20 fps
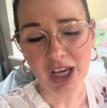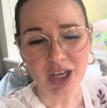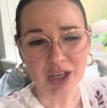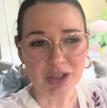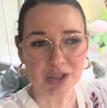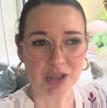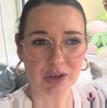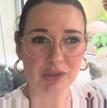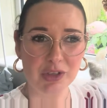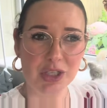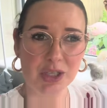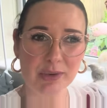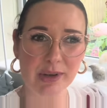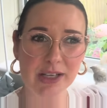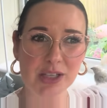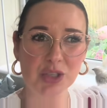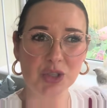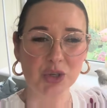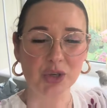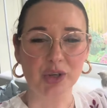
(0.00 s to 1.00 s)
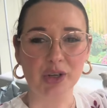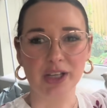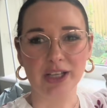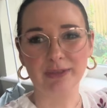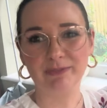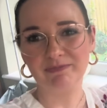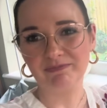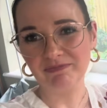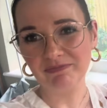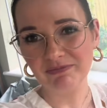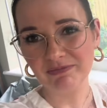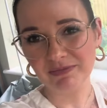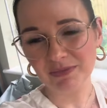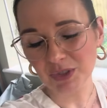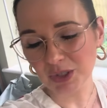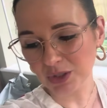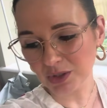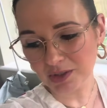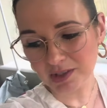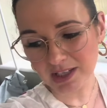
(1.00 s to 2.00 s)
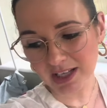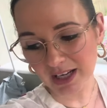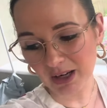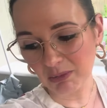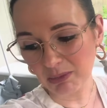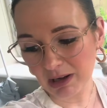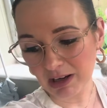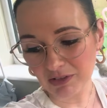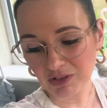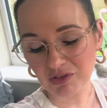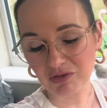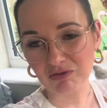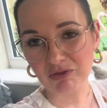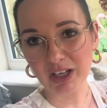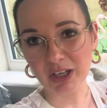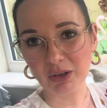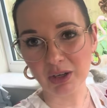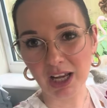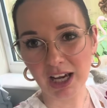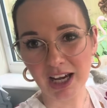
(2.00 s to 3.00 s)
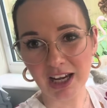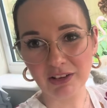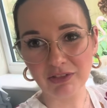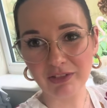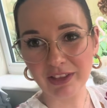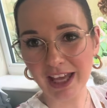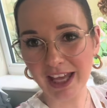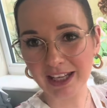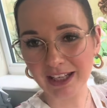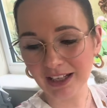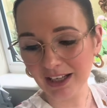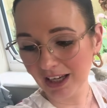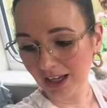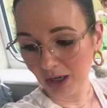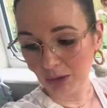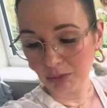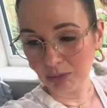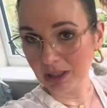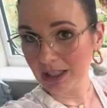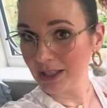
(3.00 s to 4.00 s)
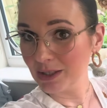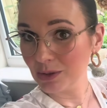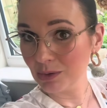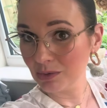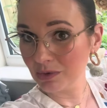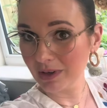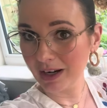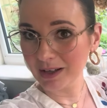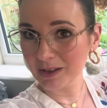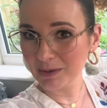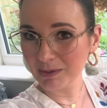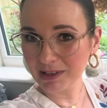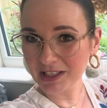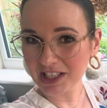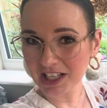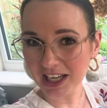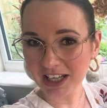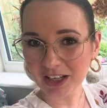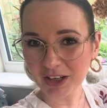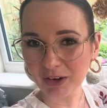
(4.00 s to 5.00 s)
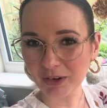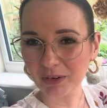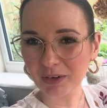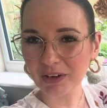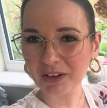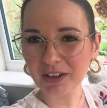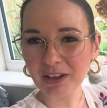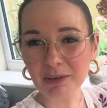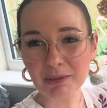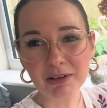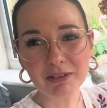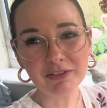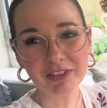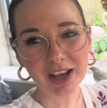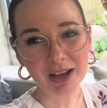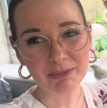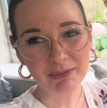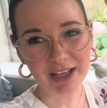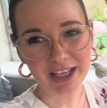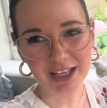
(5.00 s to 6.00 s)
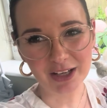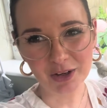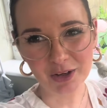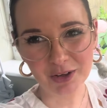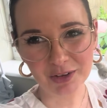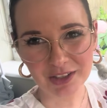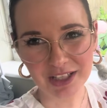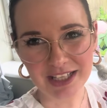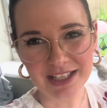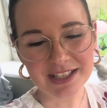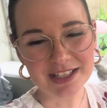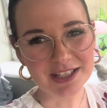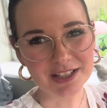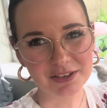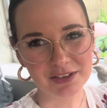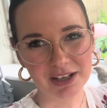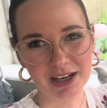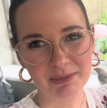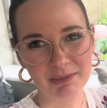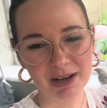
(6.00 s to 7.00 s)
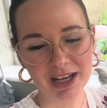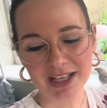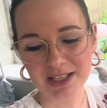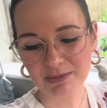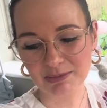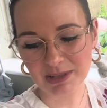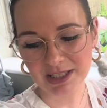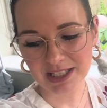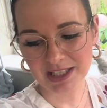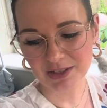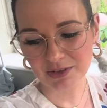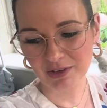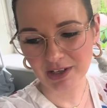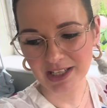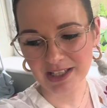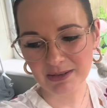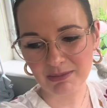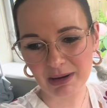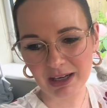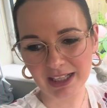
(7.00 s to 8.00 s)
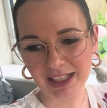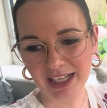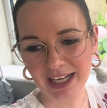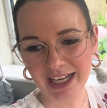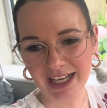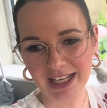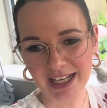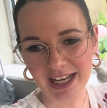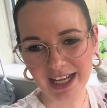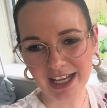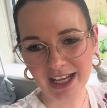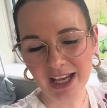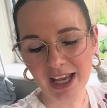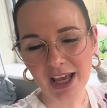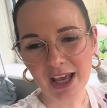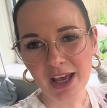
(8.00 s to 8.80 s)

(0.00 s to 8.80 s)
So if you do enjoy just a little bit of real life, then please subscribe to my channel. Come and find me on Instagram as Mrs. Crazy Bag Lady.